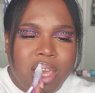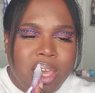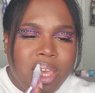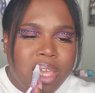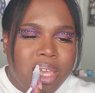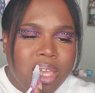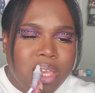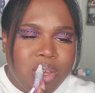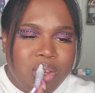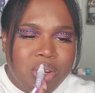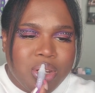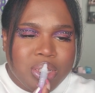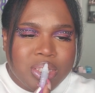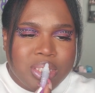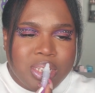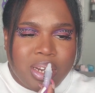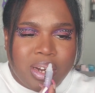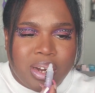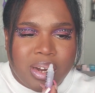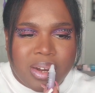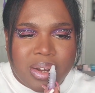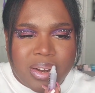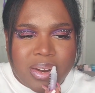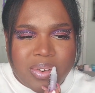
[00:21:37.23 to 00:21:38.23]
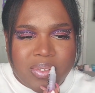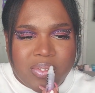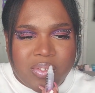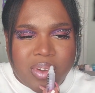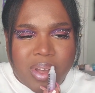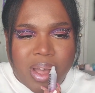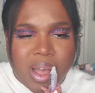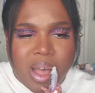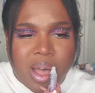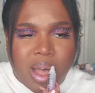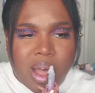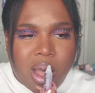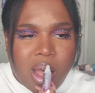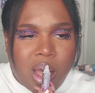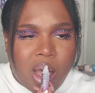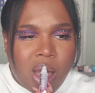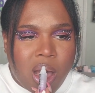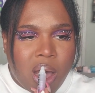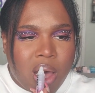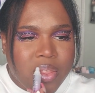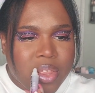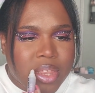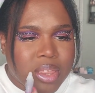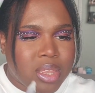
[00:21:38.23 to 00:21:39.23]
you deserve
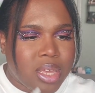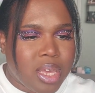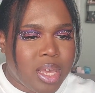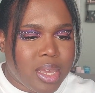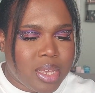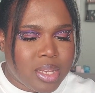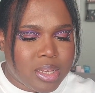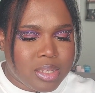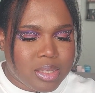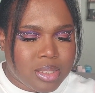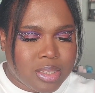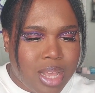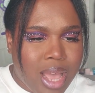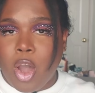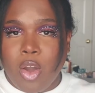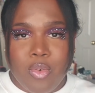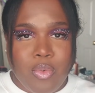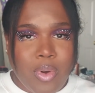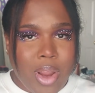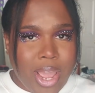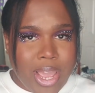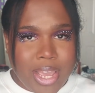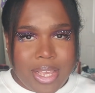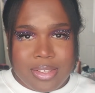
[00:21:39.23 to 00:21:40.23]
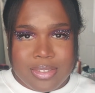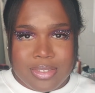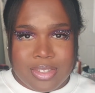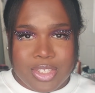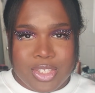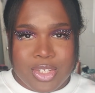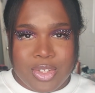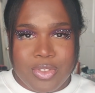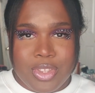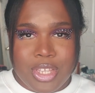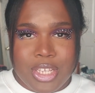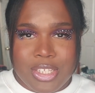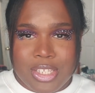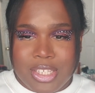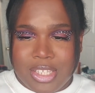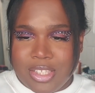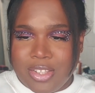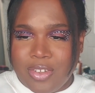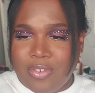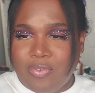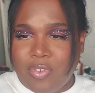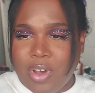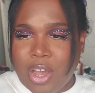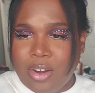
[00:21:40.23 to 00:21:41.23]
all the things. All right, so this is
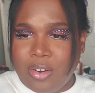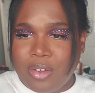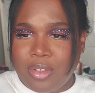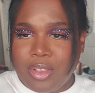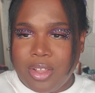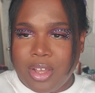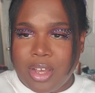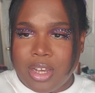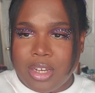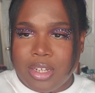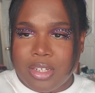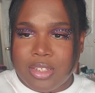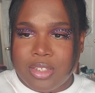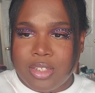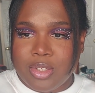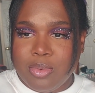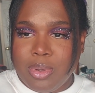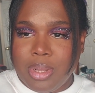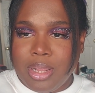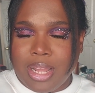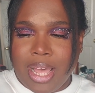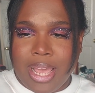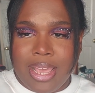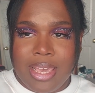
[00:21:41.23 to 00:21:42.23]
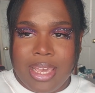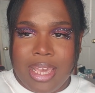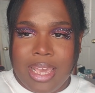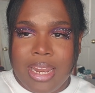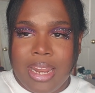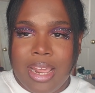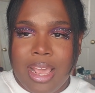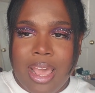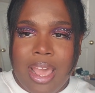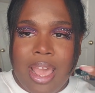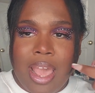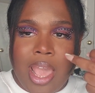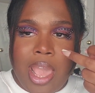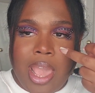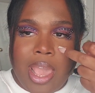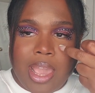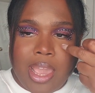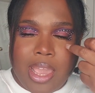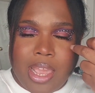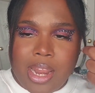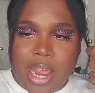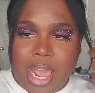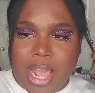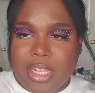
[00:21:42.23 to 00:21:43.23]
the final look. Do we like it?
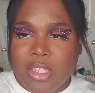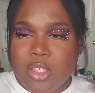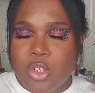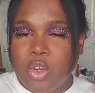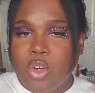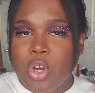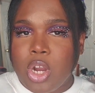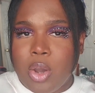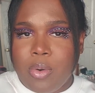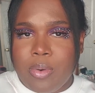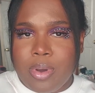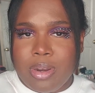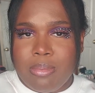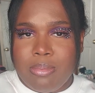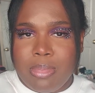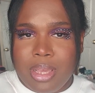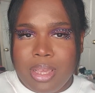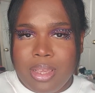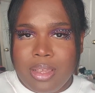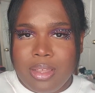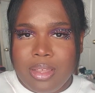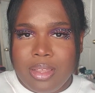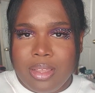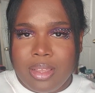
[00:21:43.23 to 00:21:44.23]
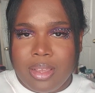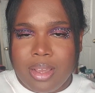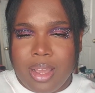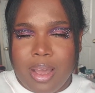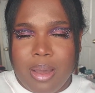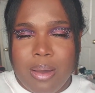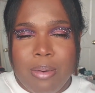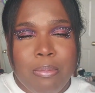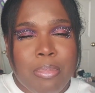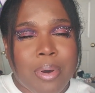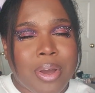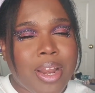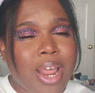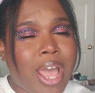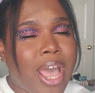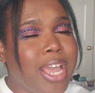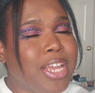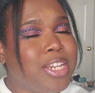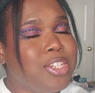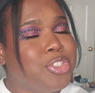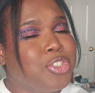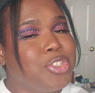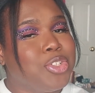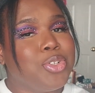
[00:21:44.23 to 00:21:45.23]
It had to grow on me, but
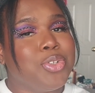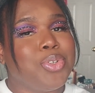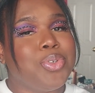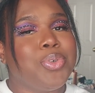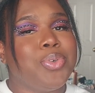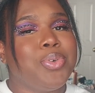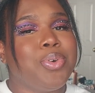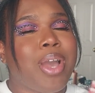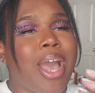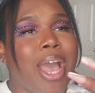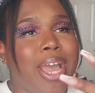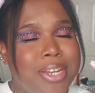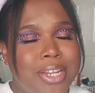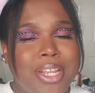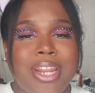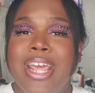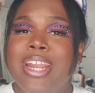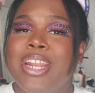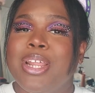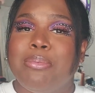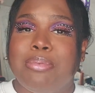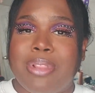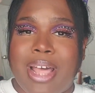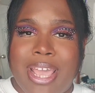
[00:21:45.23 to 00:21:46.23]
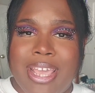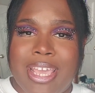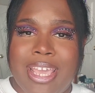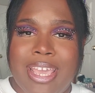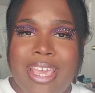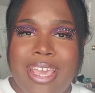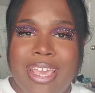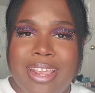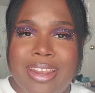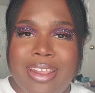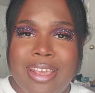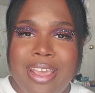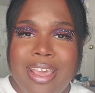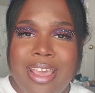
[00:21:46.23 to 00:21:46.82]
I did end up liking it.